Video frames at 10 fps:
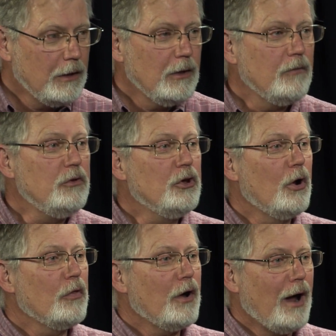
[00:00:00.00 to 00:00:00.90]
If you go to
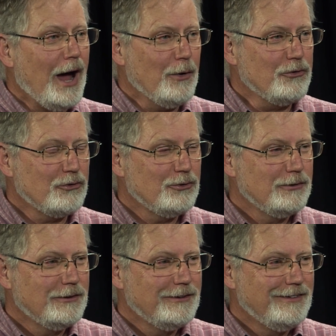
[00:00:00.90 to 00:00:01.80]
their house,
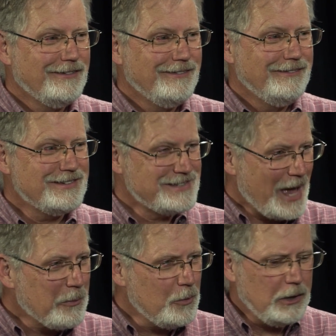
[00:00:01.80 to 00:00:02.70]
this has
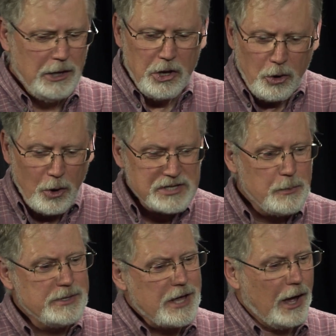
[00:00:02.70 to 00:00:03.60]
happened to me, go to
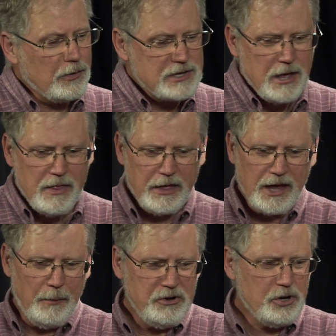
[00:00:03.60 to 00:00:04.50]
someone's house, they
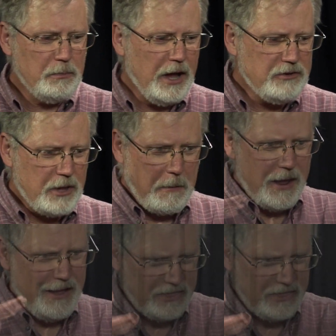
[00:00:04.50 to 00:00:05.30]
come to your page, they hit